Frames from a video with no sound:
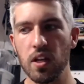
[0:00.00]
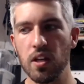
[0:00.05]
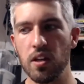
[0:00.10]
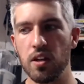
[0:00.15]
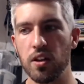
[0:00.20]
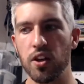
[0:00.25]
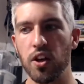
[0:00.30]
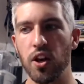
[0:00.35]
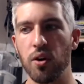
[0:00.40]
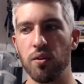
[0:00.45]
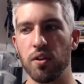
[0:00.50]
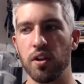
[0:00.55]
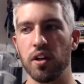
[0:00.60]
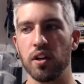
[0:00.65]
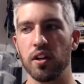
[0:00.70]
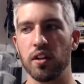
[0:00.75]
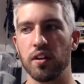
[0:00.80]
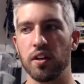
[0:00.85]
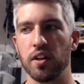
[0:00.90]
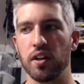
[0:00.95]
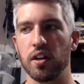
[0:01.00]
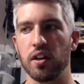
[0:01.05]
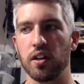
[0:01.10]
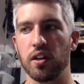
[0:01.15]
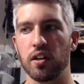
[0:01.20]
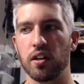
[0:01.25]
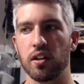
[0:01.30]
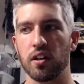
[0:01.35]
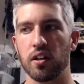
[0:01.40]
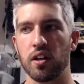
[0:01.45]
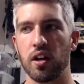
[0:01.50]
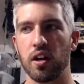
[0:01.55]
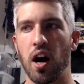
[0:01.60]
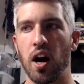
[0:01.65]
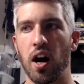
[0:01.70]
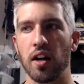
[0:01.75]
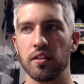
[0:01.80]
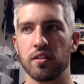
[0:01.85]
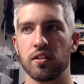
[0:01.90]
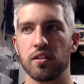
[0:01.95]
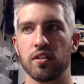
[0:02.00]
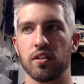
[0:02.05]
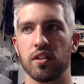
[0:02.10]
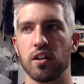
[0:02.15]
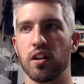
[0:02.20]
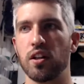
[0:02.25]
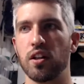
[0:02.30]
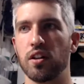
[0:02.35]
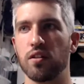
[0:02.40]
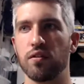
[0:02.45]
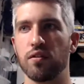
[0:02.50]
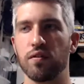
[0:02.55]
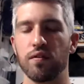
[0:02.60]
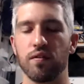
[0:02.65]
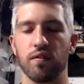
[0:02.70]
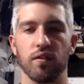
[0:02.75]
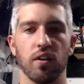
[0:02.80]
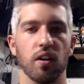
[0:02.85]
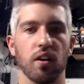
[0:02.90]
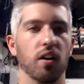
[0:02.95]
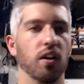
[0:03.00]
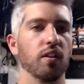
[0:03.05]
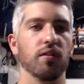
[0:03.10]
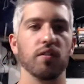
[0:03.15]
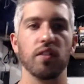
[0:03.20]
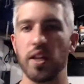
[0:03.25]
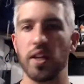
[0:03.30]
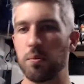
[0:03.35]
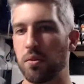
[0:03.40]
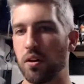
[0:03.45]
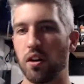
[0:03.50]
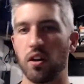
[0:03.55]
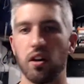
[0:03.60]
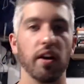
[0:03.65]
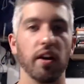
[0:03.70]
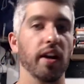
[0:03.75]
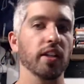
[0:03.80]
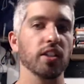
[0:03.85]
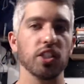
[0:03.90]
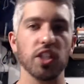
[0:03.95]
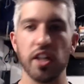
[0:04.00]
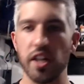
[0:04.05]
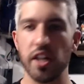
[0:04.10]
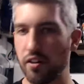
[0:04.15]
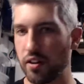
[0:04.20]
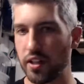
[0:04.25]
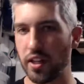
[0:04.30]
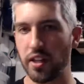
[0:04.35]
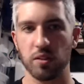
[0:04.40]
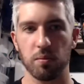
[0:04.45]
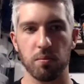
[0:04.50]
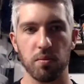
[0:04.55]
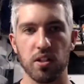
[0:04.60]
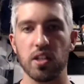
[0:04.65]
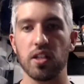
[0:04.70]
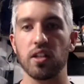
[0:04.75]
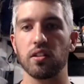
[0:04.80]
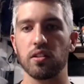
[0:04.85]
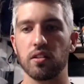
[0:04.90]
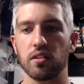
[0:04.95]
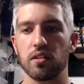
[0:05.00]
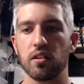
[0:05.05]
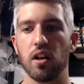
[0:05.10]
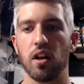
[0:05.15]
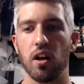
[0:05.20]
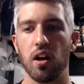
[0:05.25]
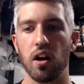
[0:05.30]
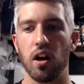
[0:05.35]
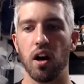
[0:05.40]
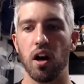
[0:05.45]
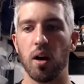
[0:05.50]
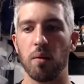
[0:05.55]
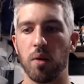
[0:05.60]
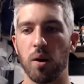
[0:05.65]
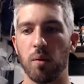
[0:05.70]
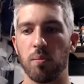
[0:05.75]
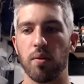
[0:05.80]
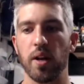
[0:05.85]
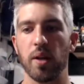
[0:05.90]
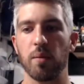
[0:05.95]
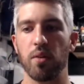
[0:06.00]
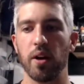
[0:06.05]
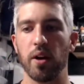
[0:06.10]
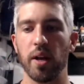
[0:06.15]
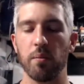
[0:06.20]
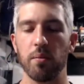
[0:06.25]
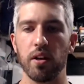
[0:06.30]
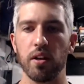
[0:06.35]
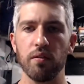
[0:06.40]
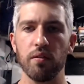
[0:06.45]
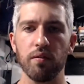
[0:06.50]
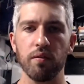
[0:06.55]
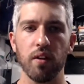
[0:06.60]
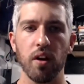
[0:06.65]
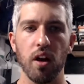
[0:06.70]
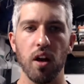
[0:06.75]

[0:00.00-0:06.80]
the costs of labor and engineering expertise are pretty prohibitive.